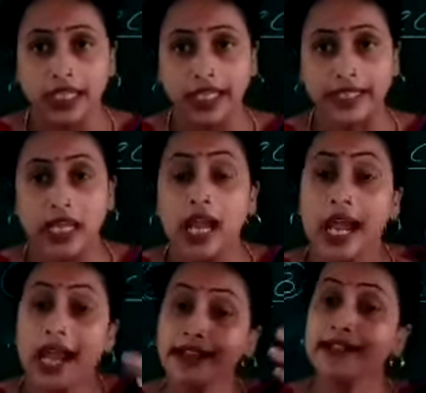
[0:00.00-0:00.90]
India,
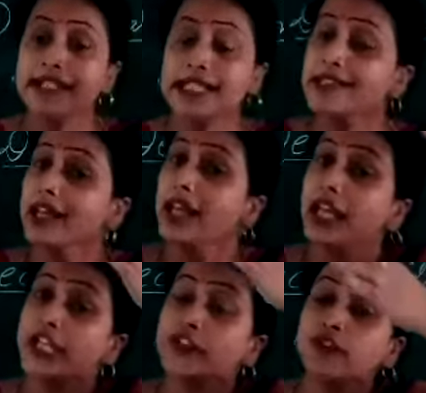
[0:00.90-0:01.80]
and
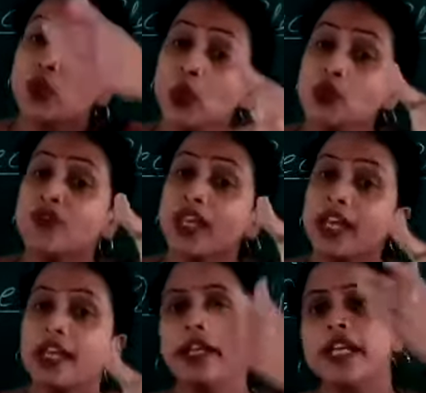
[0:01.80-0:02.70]
it flows
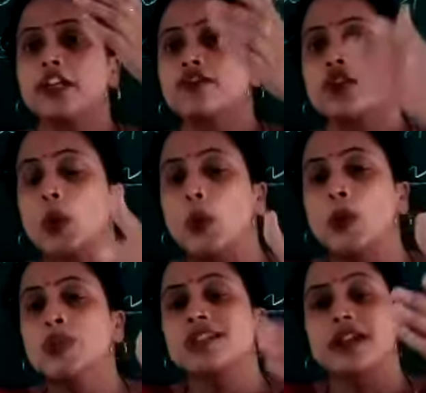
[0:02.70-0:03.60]
where? It
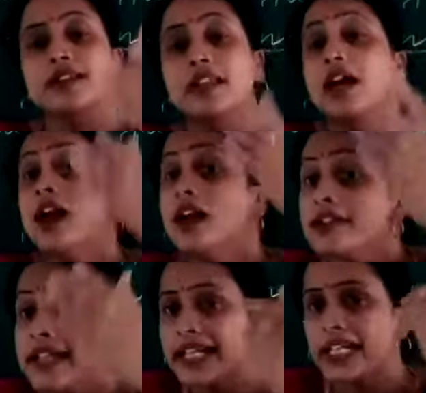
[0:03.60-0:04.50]
flows in the
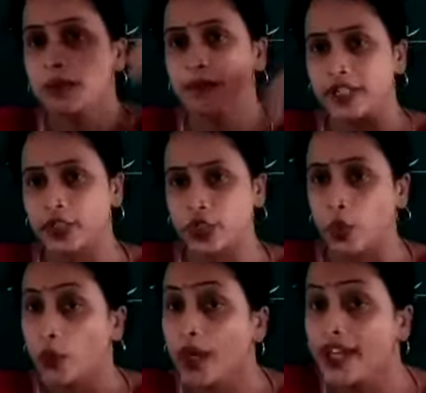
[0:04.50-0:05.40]
Deccan
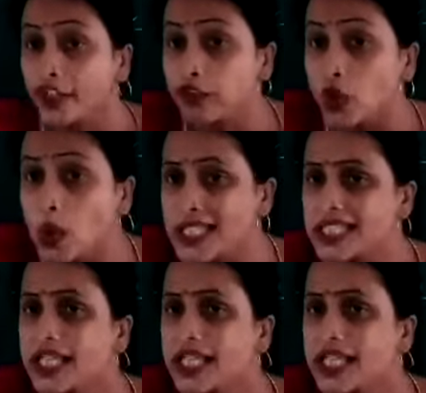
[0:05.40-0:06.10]
Plateau. Where it flows?